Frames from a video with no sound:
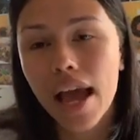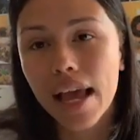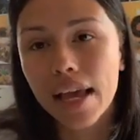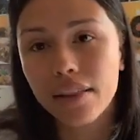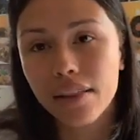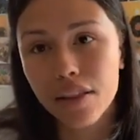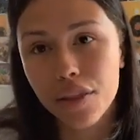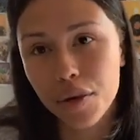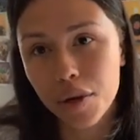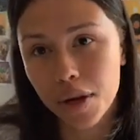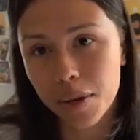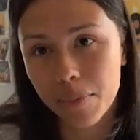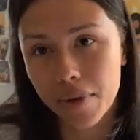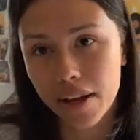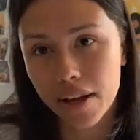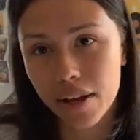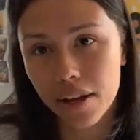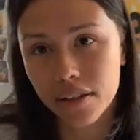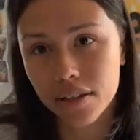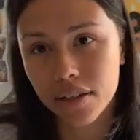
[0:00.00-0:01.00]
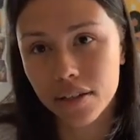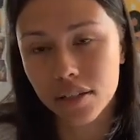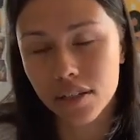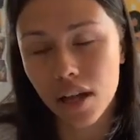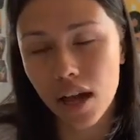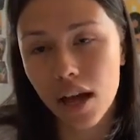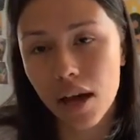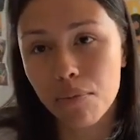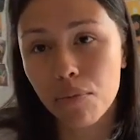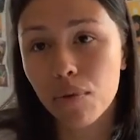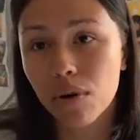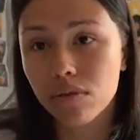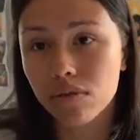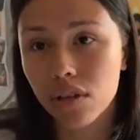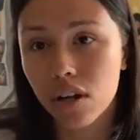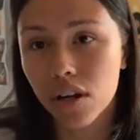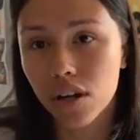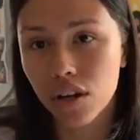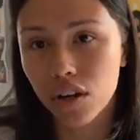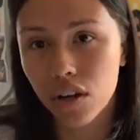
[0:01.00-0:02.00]
and the 30-minute Rose
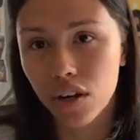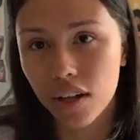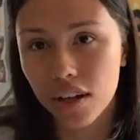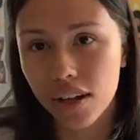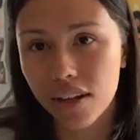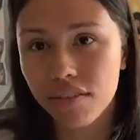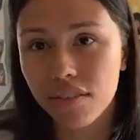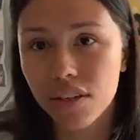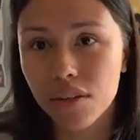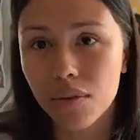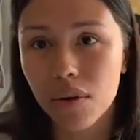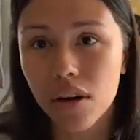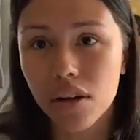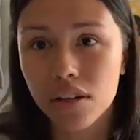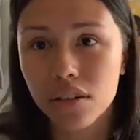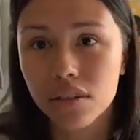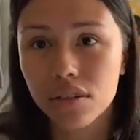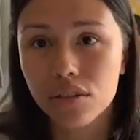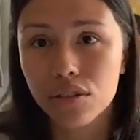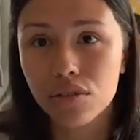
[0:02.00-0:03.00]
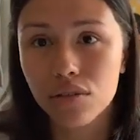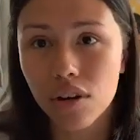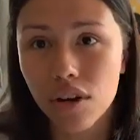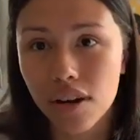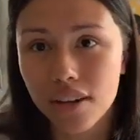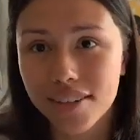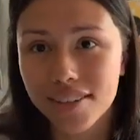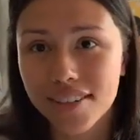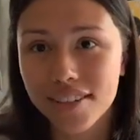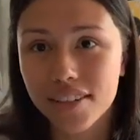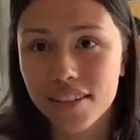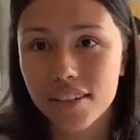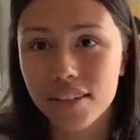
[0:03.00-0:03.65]
Heart call if you are drawn